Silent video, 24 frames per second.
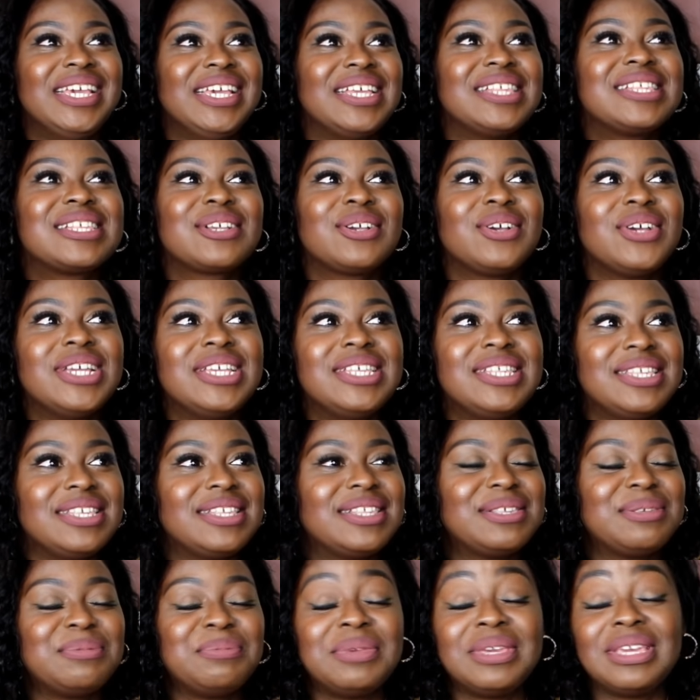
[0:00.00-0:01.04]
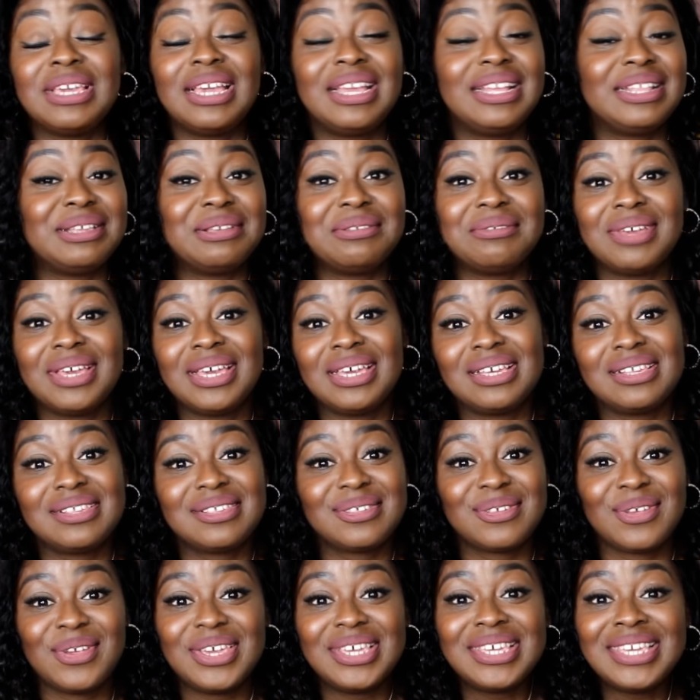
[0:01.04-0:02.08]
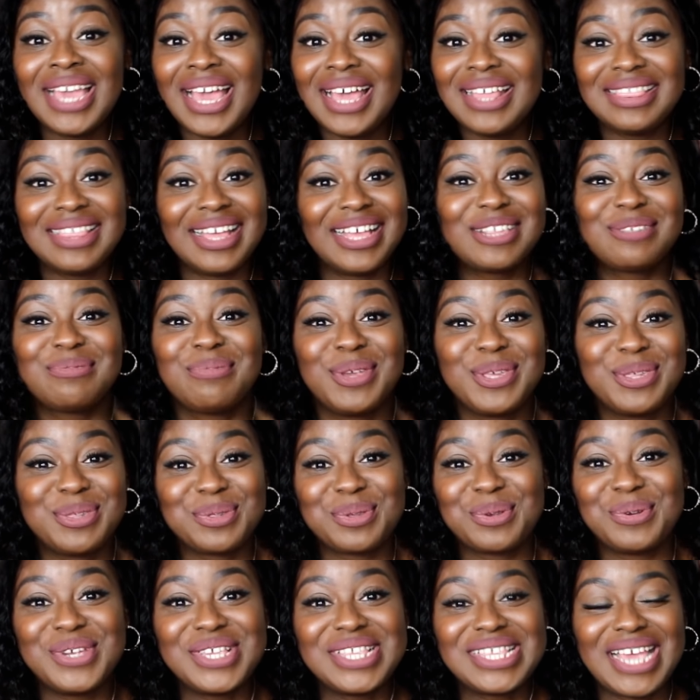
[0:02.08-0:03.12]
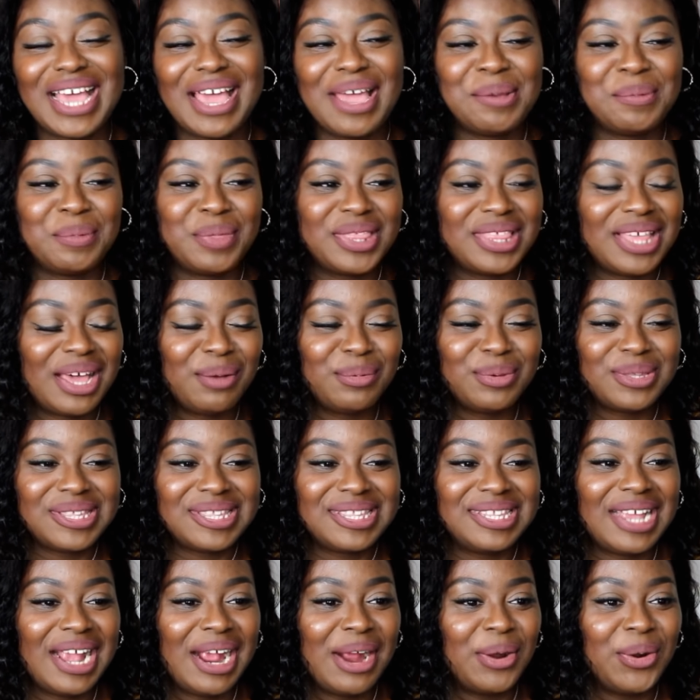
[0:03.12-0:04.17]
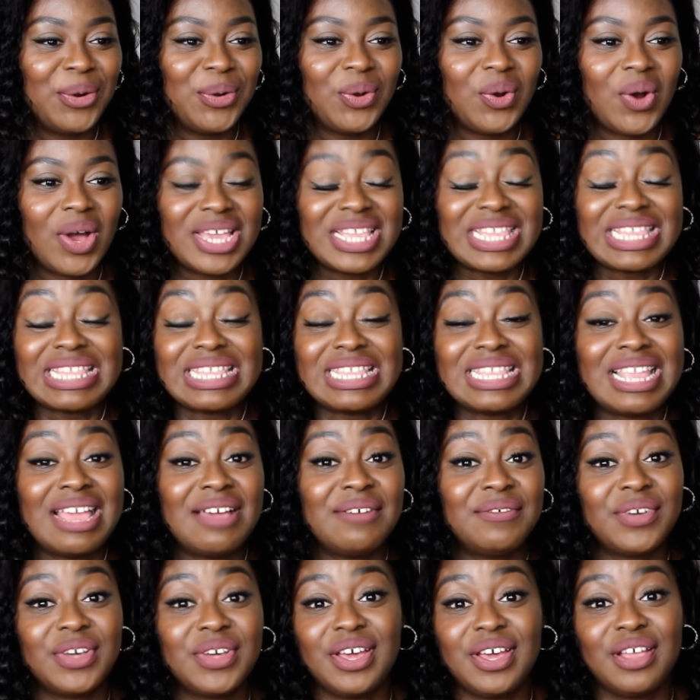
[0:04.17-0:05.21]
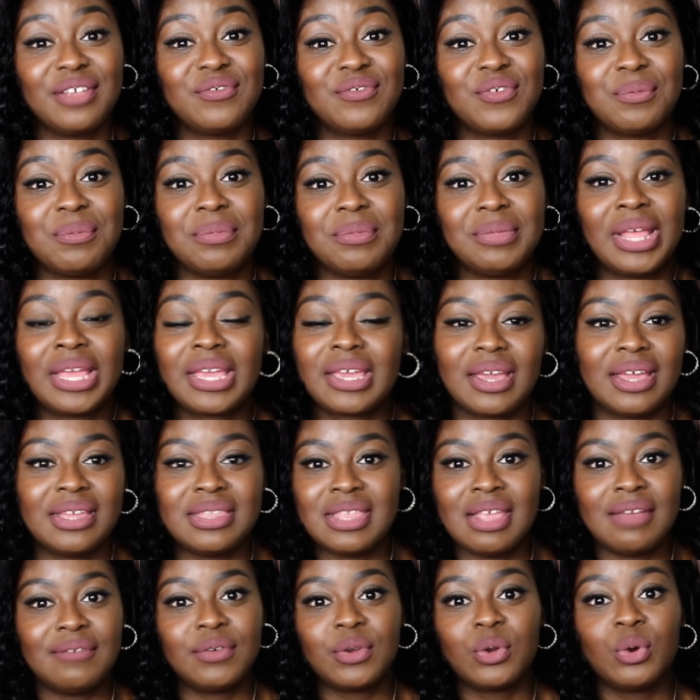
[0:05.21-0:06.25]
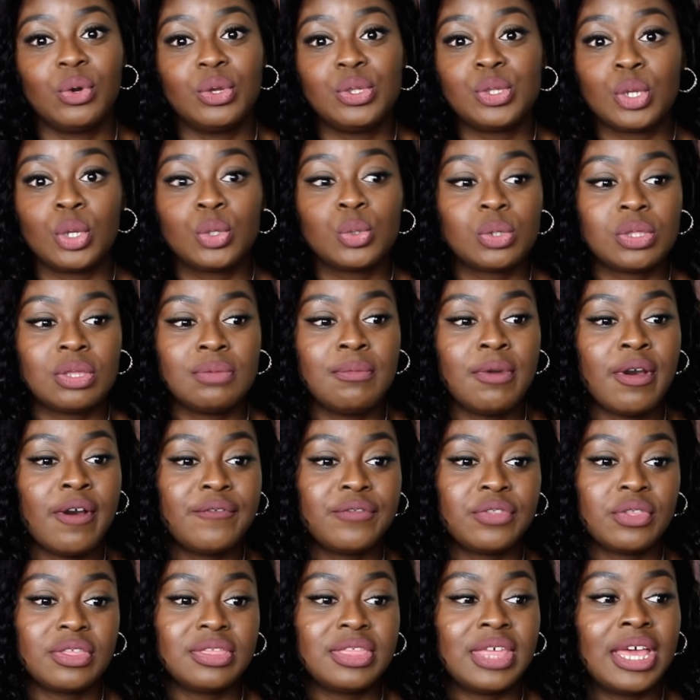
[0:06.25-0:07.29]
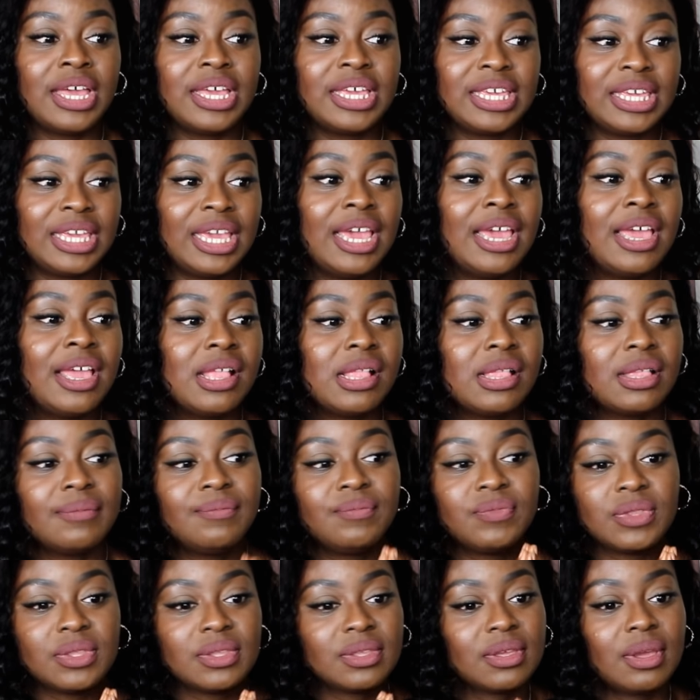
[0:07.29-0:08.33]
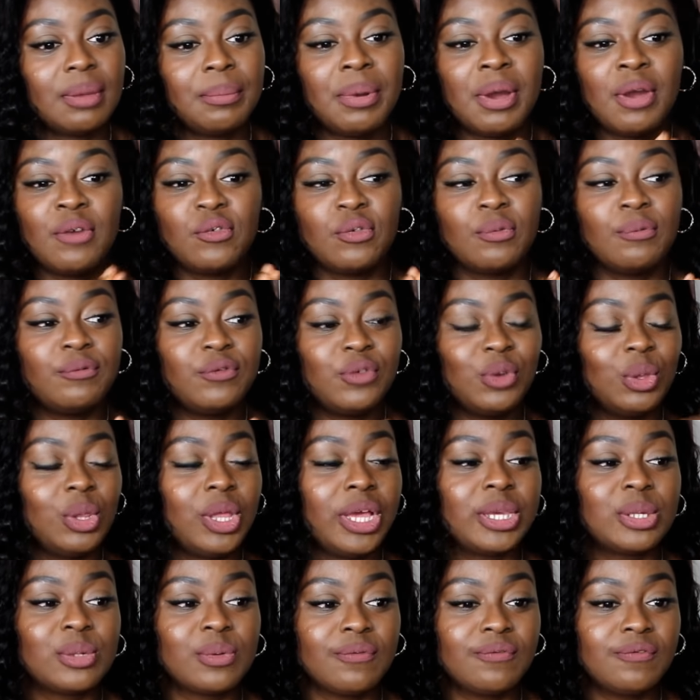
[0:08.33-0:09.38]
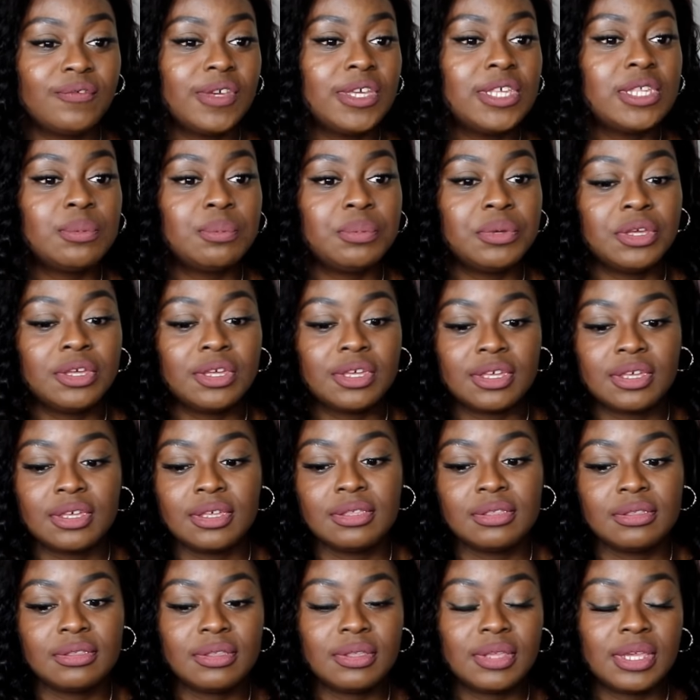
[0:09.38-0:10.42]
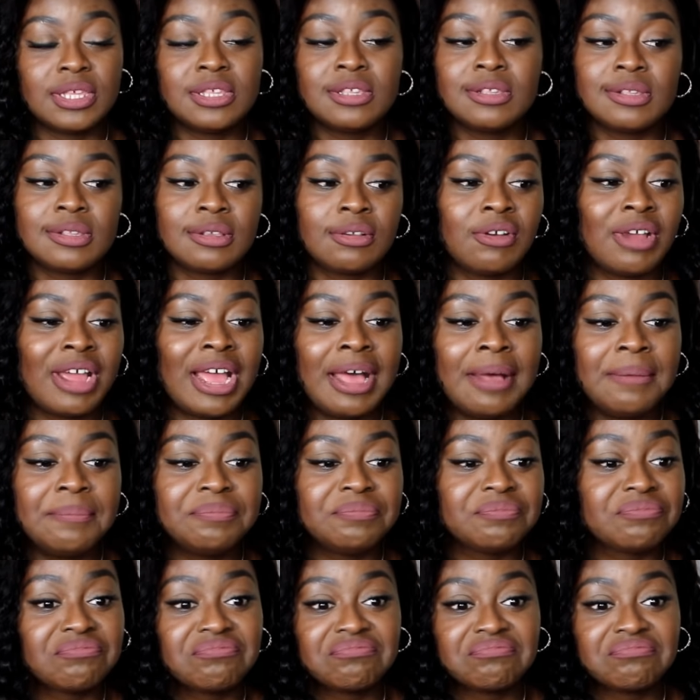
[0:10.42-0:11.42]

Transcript: it's crazy to me. Anyway, so yeah, that's my story time. That was Daryl. I never heard from him, like I never got in touch with him after that again, apart from a few likes on Facebook and Instagram.